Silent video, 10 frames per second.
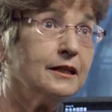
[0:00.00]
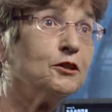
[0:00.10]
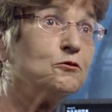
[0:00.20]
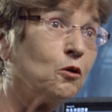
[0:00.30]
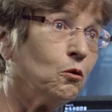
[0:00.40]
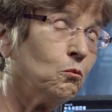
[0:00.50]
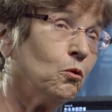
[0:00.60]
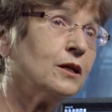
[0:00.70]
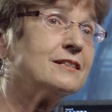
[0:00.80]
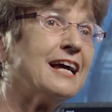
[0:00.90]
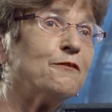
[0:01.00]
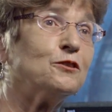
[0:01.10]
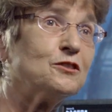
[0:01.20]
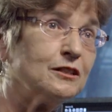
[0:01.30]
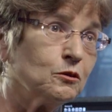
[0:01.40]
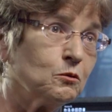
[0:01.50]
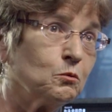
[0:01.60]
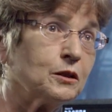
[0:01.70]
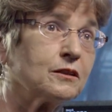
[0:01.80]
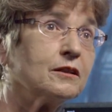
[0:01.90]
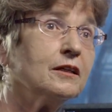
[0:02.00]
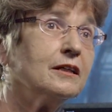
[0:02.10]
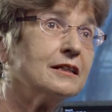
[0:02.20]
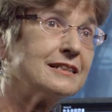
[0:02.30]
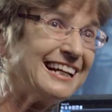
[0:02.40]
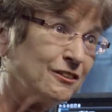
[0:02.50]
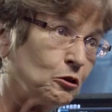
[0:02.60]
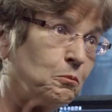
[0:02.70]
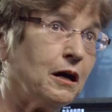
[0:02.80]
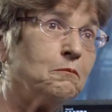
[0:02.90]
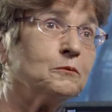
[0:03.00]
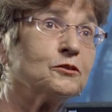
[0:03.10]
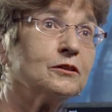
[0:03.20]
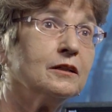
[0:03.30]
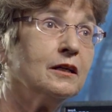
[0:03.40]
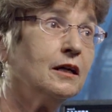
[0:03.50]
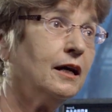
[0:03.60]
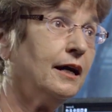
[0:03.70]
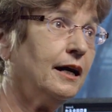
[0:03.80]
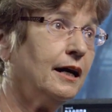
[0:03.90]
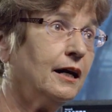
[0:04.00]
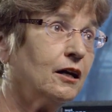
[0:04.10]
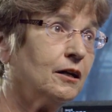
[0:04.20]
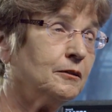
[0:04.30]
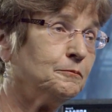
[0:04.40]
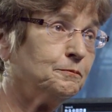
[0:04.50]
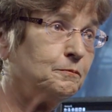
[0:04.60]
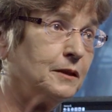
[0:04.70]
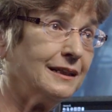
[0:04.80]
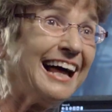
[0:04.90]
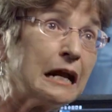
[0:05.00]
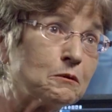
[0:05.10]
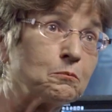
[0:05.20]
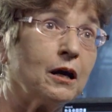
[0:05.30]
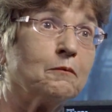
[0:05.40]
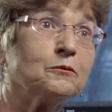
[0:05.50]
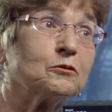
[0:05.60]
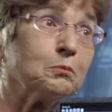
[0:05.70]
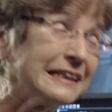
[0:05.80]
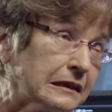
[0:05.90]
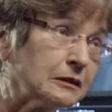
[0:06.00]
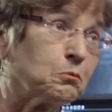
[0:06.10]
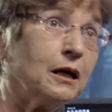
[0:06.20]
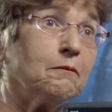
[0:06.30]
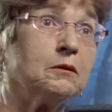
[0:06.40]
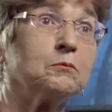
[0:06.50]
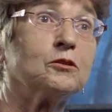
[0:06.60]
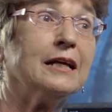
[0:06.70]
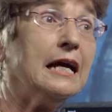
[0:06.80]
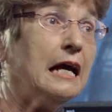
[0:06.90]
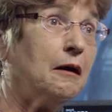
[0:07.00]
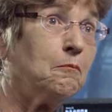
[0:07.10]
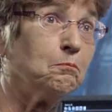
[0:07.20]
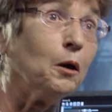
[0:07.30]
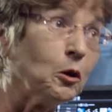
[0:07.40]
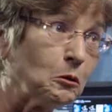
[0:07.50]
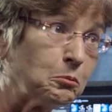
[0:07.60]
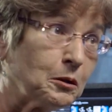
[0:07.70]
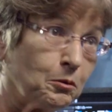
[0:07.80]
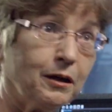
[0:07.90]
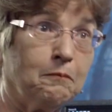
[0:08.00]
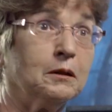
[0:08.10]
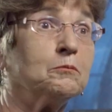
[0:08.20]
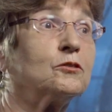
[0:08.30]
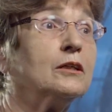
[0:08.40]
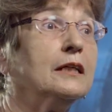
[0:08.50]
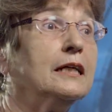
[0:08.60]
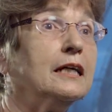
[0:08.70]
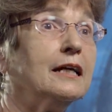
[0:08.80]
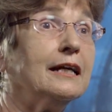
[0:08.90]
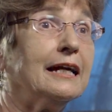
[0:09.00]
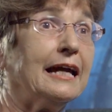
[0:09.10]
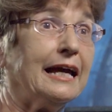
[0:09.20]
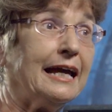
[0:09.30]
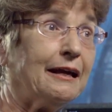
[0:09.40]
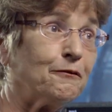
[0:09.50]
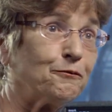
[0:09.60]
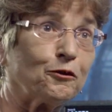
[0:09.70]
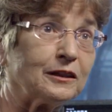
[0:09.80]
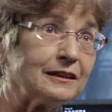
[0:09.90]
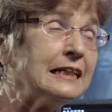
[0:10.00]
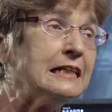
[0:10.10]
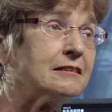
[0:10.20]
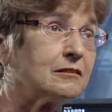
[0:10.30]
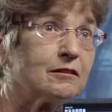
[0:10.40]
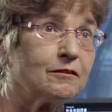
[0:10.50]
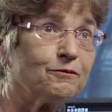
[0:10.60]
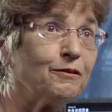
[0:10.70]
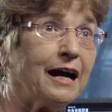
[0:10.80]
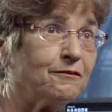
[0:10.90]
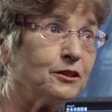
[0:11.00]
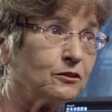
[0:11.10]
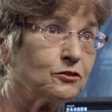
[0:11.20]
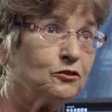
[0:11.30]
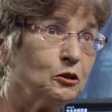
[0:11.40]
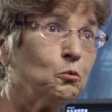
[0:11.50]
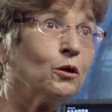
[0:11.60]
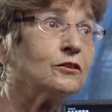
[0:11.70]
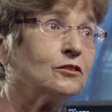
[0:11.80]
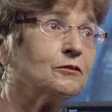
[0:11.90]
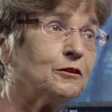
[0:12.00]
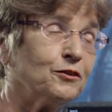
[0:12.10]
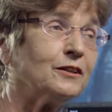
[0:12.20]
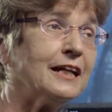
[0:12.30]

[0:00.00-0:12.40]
You don't want to have to deal with technical problems, alignment problems, blending problems, bulb problems for at least 5 years. You want to feel